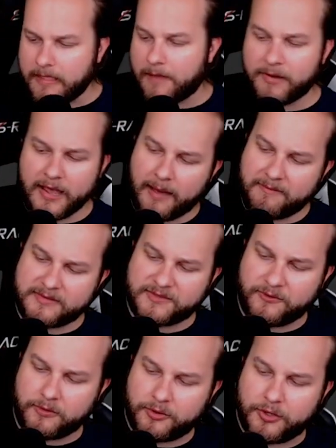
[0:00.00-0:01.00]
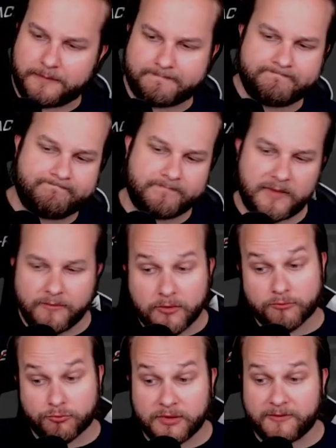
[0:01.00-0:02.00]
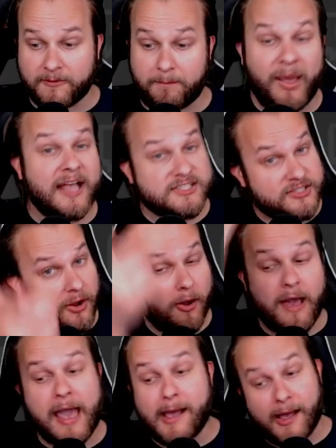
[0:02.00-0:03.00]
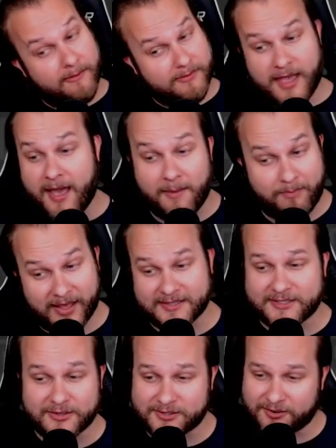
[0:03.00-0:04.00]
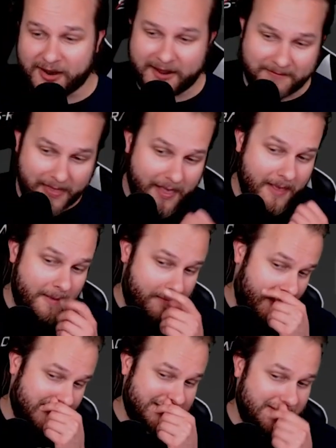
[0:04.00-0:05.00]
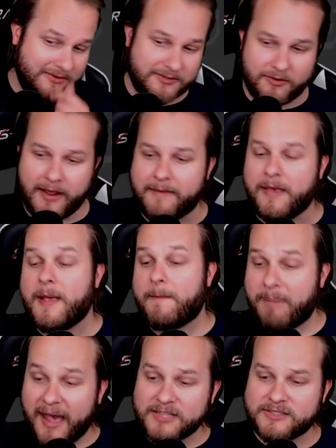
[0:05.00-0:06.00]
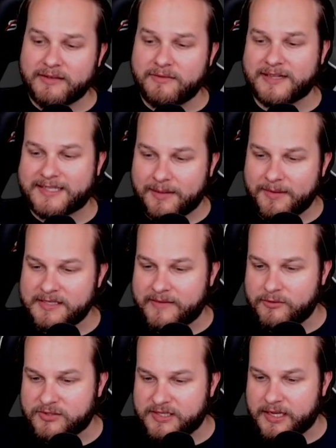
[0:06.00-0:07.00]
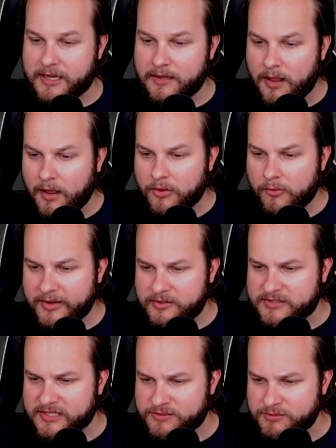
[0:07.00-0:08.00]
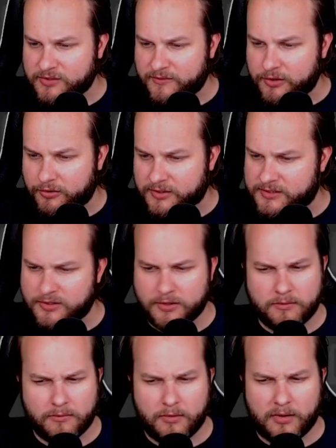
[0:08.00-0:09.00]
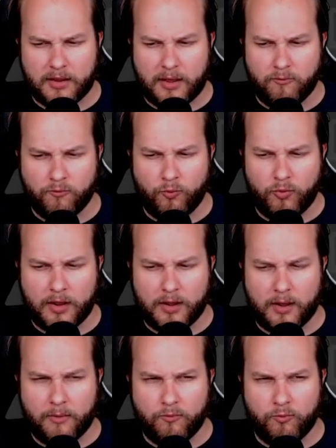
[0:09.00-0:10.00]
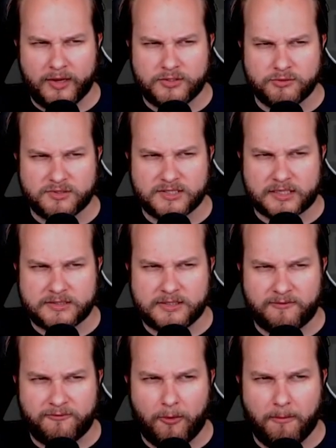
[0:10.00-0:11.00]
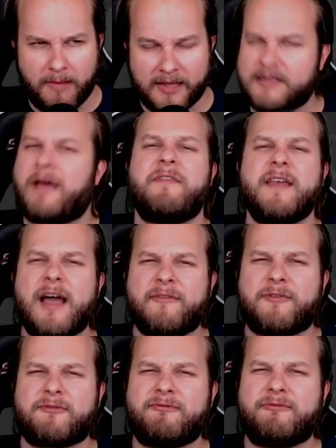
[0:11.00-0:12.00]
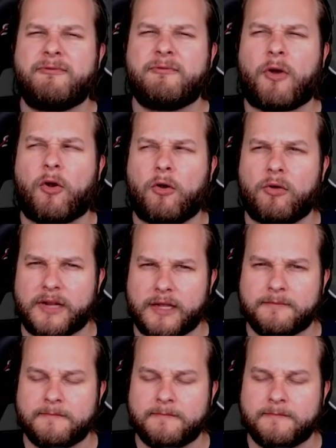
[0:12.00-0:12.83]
But yeah, I'm just feeling good. I'm feeling really pesto? Oh, yeah, pesto is great. Pesto is great. Bad thing with the 10 minutes. Have you seen the Way Too Sexy music video, Kristen? Way Too Sexy for my... I think I've heard it.